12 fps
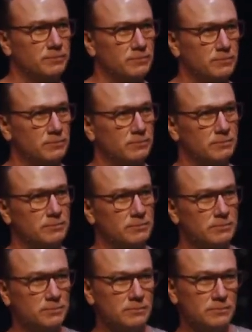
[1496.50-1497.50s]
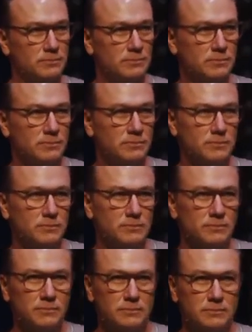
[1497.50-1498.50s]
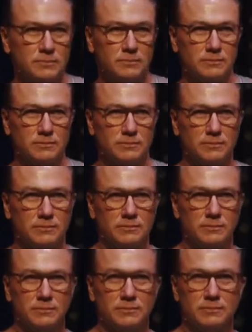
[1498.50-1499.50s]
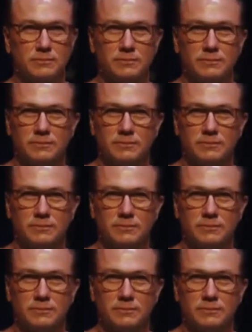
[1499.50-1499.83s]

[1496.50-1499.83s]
(silence)